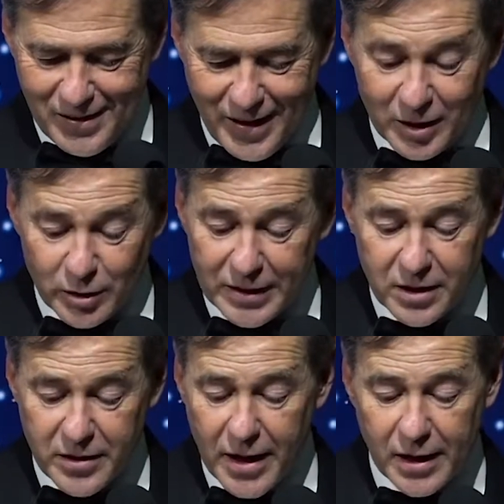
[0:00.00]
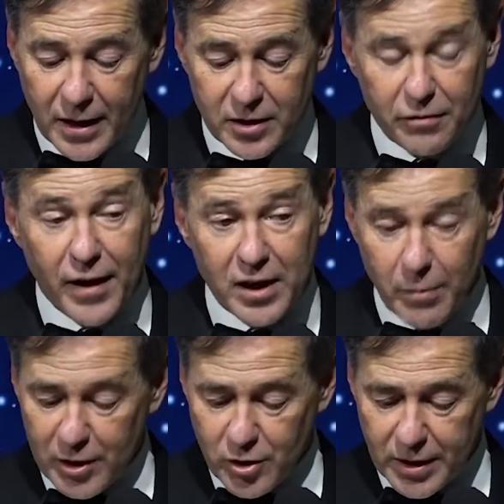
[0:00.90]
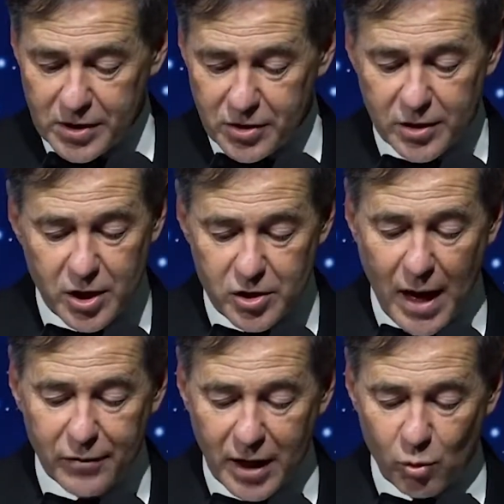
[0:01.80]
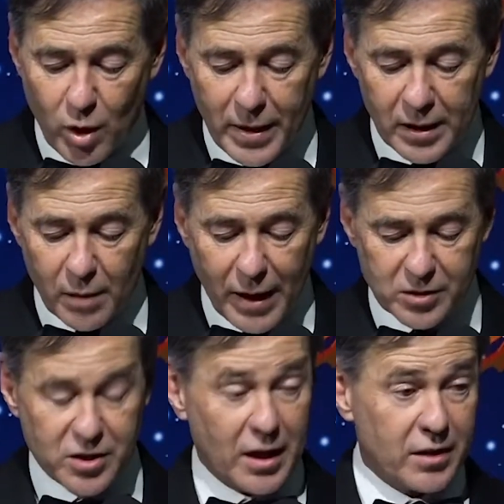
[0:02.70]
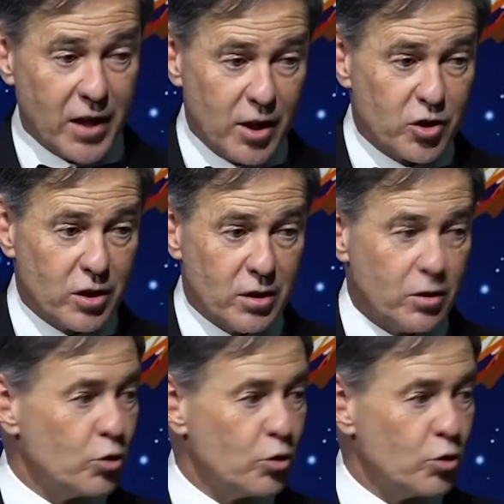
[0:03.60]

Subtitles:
and collected data and defined metrics to teach Afghan women about sanitation,